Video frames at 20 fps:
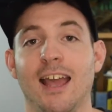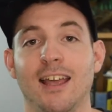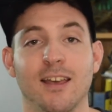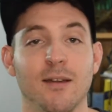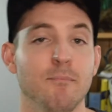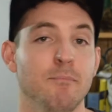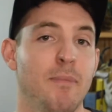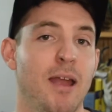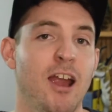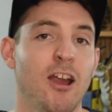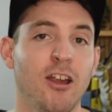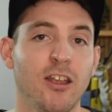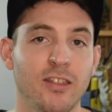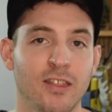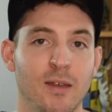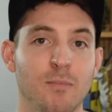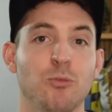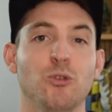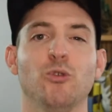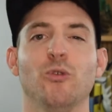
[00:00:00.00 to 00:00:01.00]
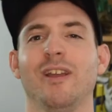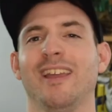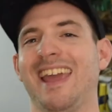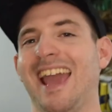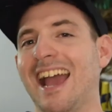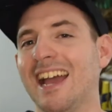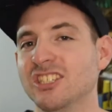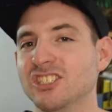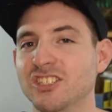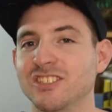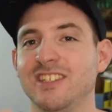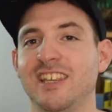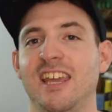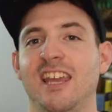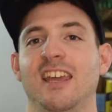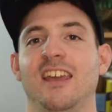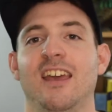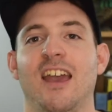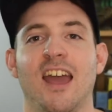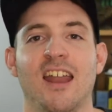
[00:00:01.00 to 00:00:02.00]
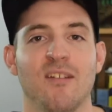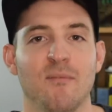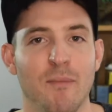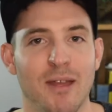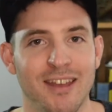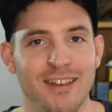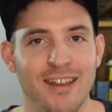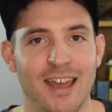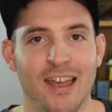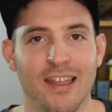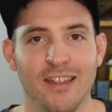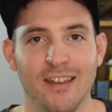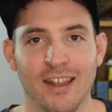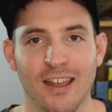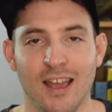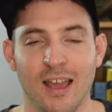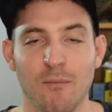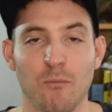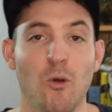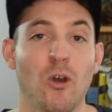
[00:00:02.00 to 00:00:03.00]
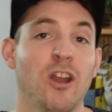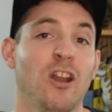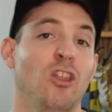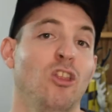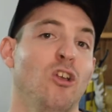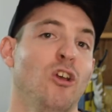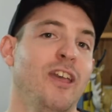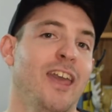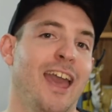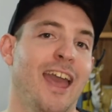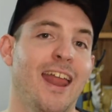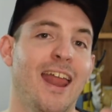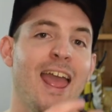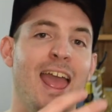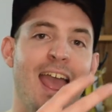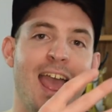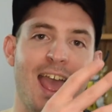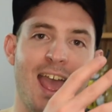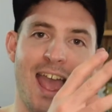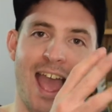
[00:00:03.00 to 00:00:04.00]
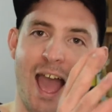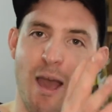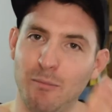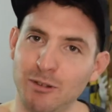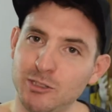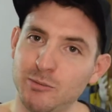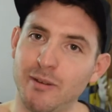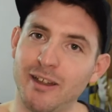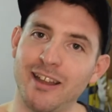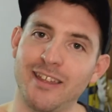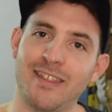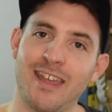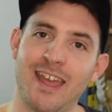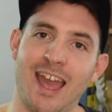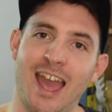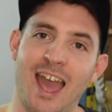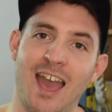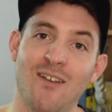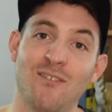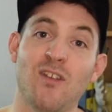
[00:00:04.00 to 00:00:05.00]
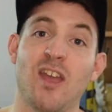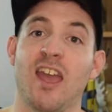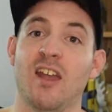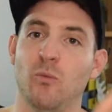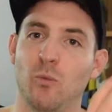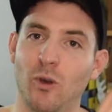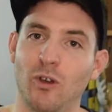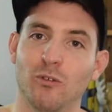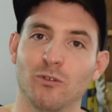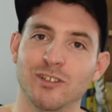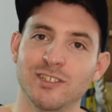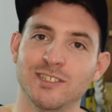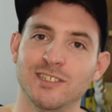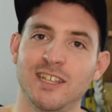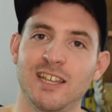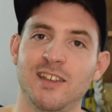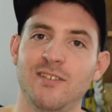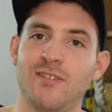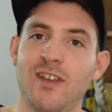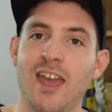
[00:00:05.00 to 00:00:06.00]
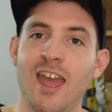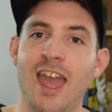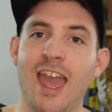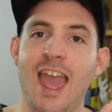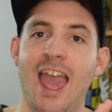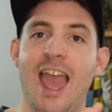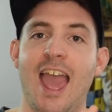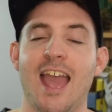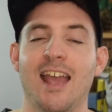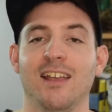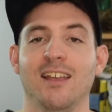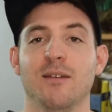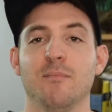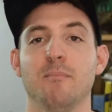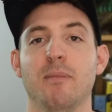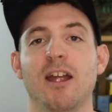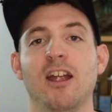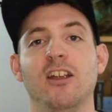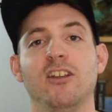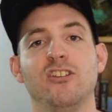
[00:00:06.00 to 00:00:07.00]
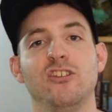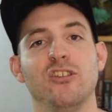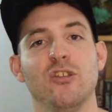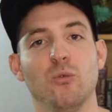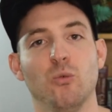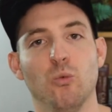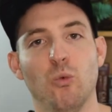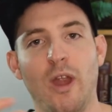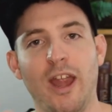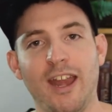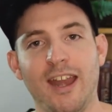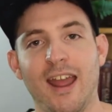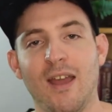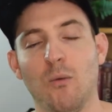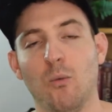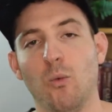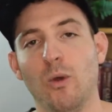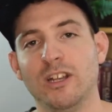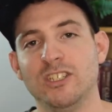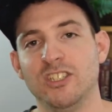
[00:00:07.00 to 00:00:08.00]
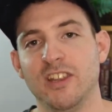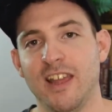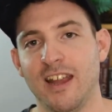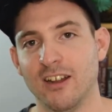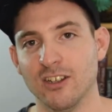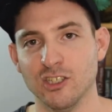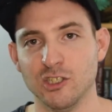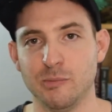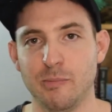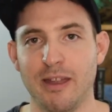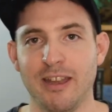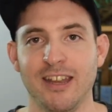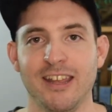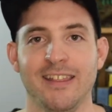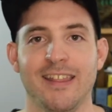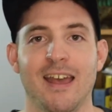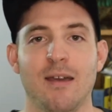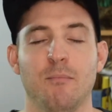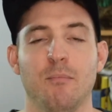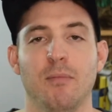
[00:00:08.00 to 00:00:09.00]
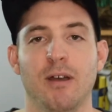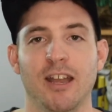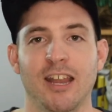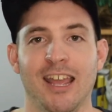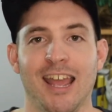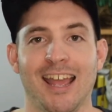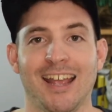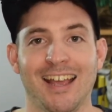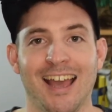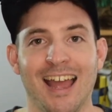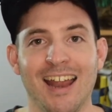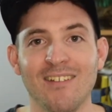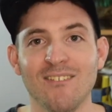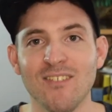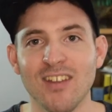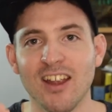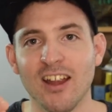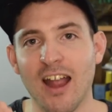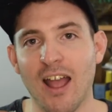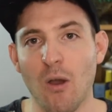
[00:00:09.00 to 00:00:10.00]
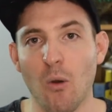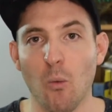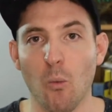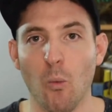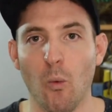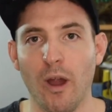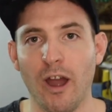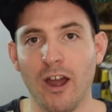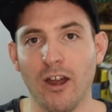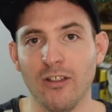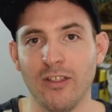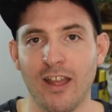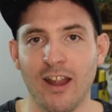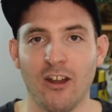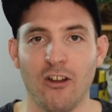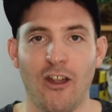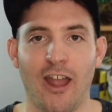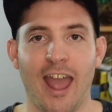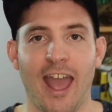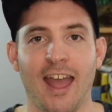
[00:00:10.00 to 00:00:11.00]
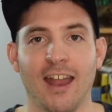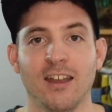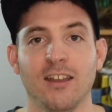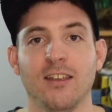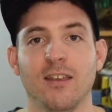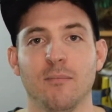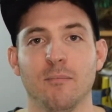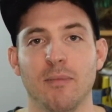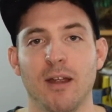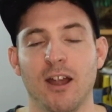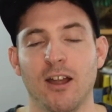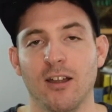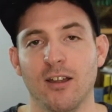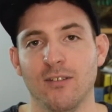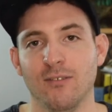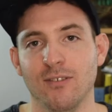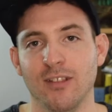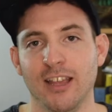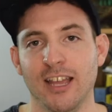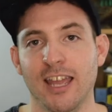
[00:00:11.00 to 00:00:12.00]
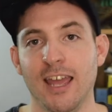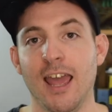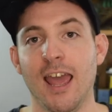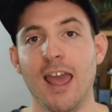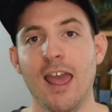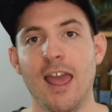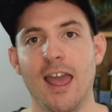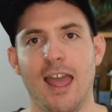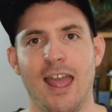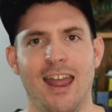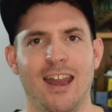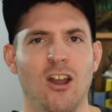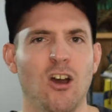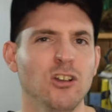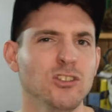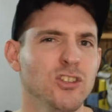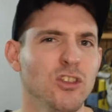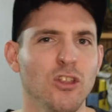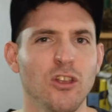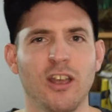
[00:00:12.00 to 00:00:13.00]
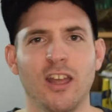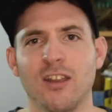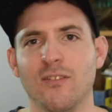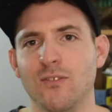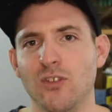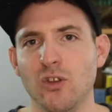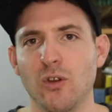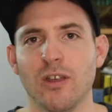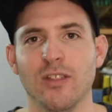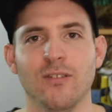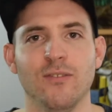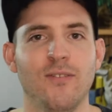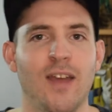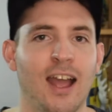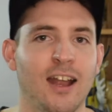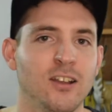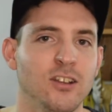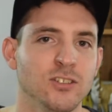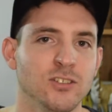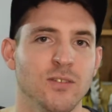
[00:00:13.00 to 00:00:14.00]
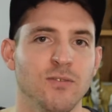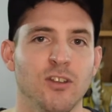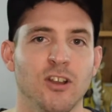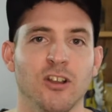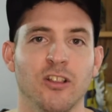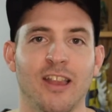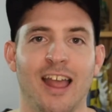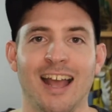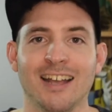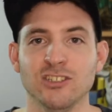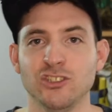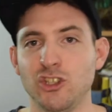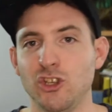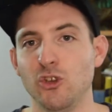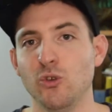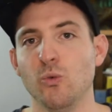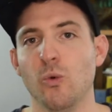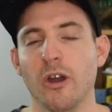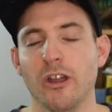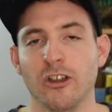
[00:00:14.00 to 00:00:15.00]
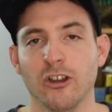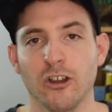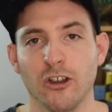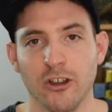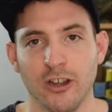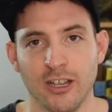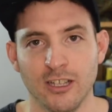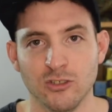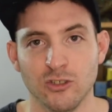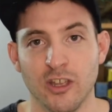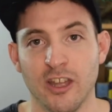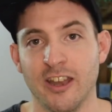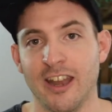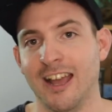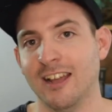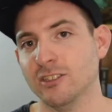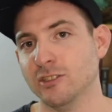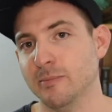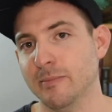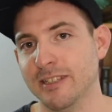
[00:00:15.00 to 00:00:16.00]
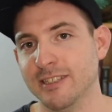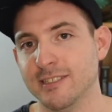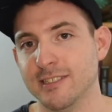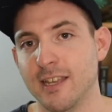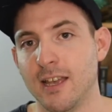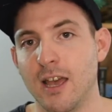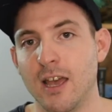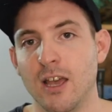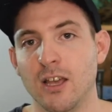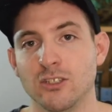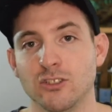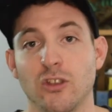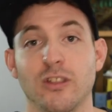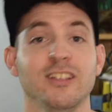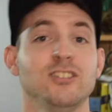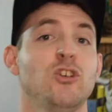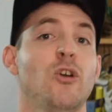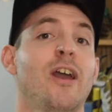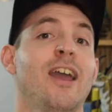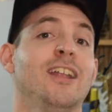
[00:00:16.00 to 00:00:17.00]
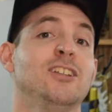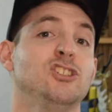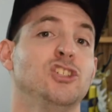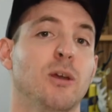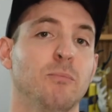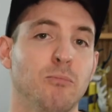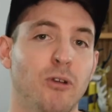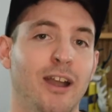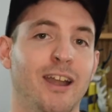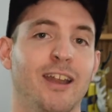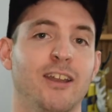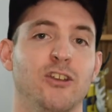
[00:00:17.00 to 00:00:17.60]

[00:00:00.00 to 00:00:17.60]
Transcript: and comparing them through a cash is king kind of mentality. I want to look at how much money they have and will receive and compare it to the rate at which they are spending that money and kind of figure out where they are at comparatively and also look at a few other factors of their last Q1 earnings announcements. So let's go ahead and jump right